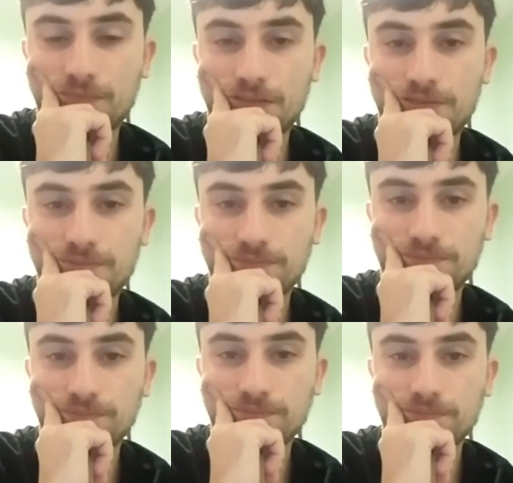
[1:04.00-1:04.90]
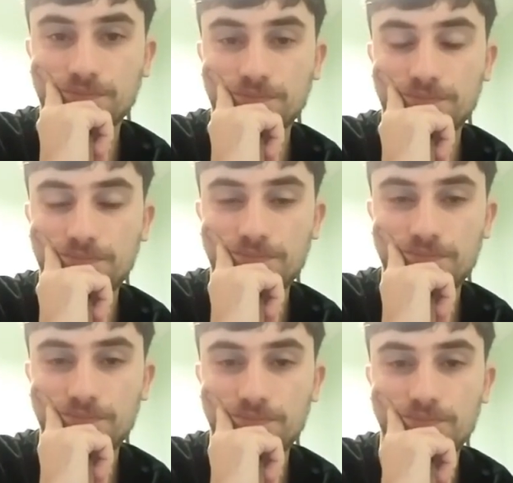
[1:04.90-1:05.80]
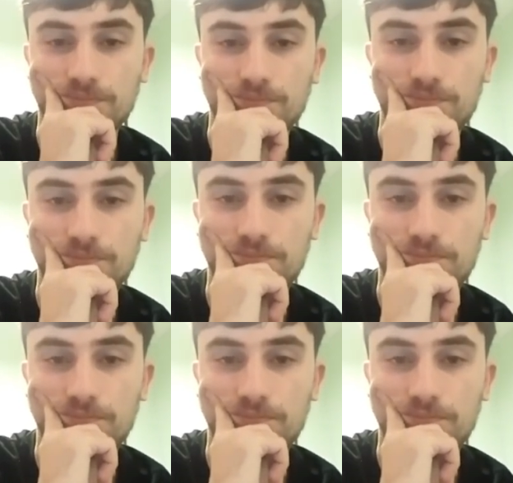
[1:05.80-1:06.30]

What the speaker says: No words are spoken by the person on screen.